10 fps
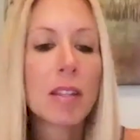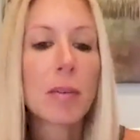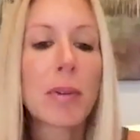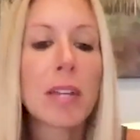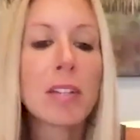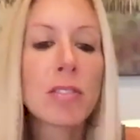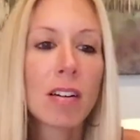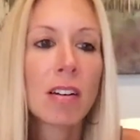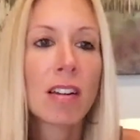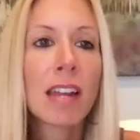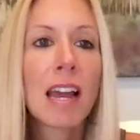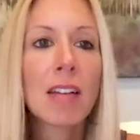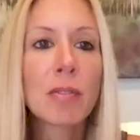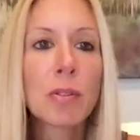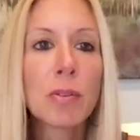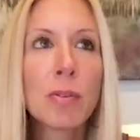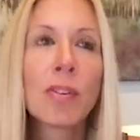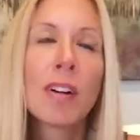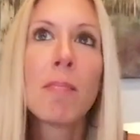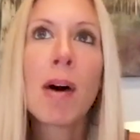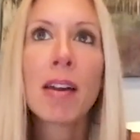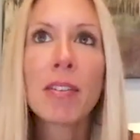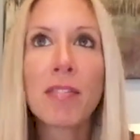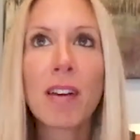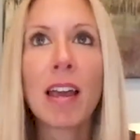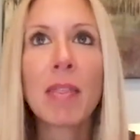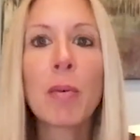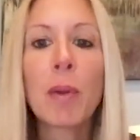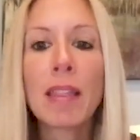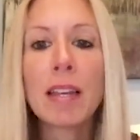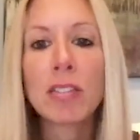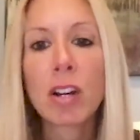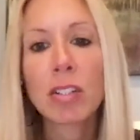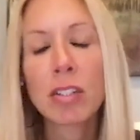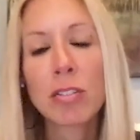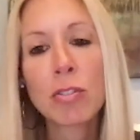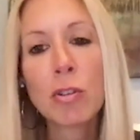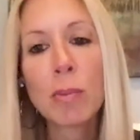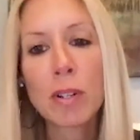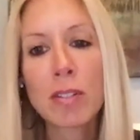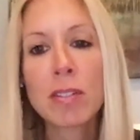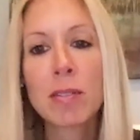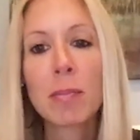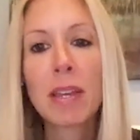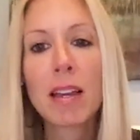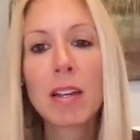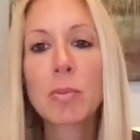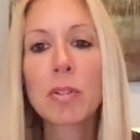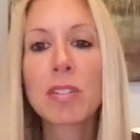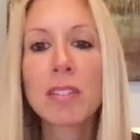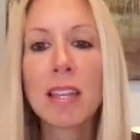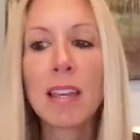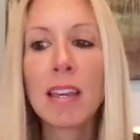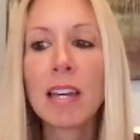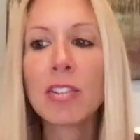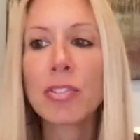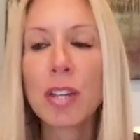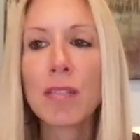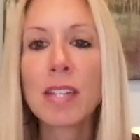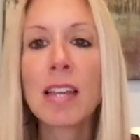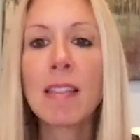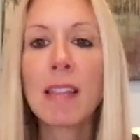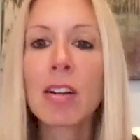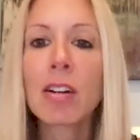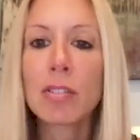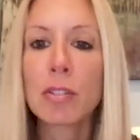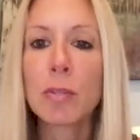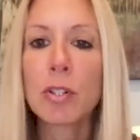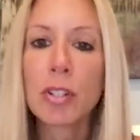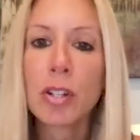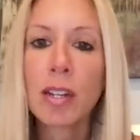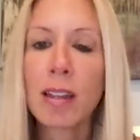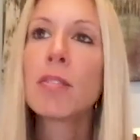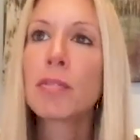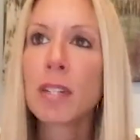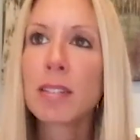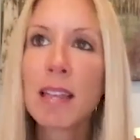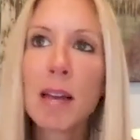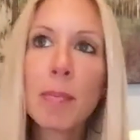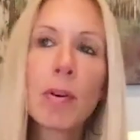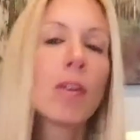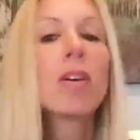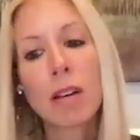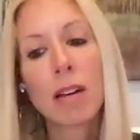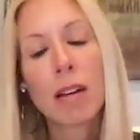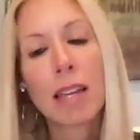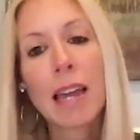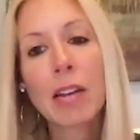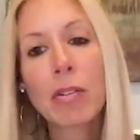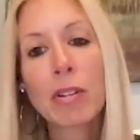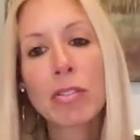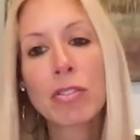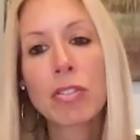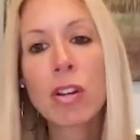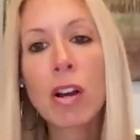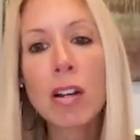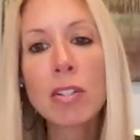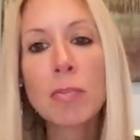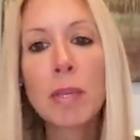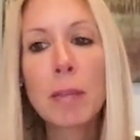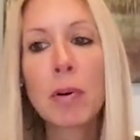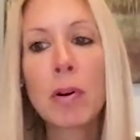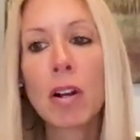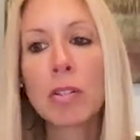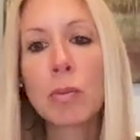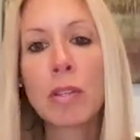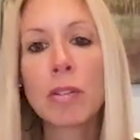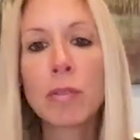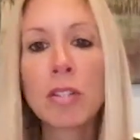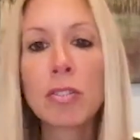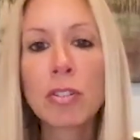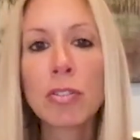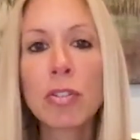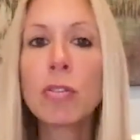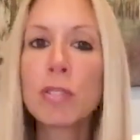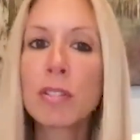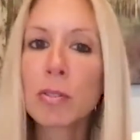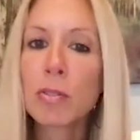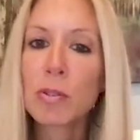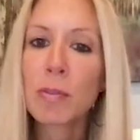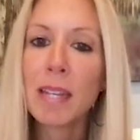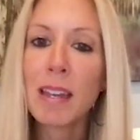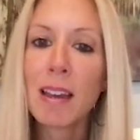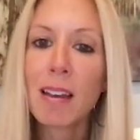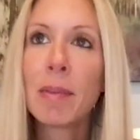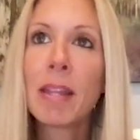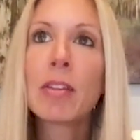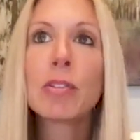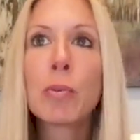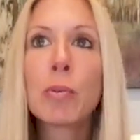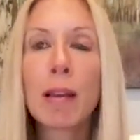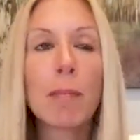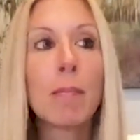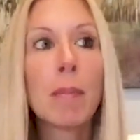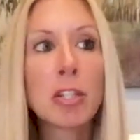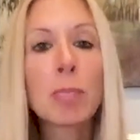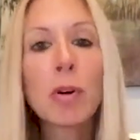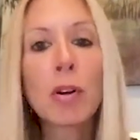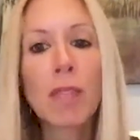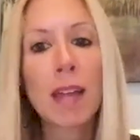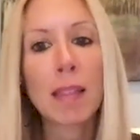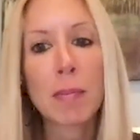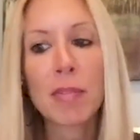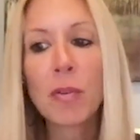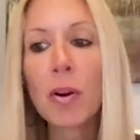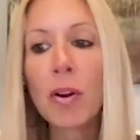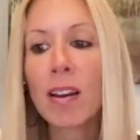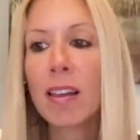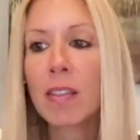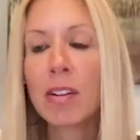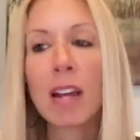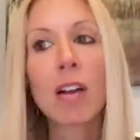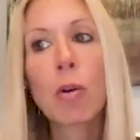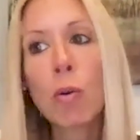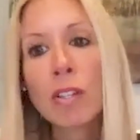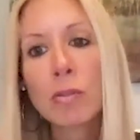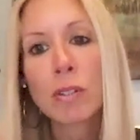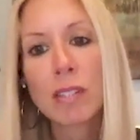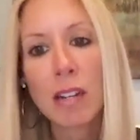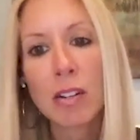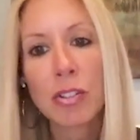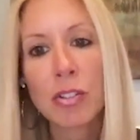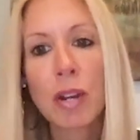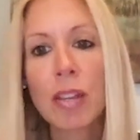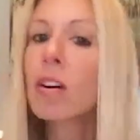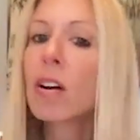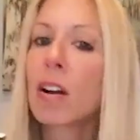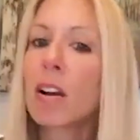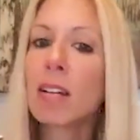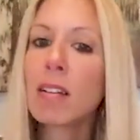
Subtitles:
The brands are going to have to modify the way they talk to consumers because we're seeing a shift in that customer journey. For example, categories such as cars, people are doing their research using social media, and they're doing much more of that than before, and they're not going dealer to try the car.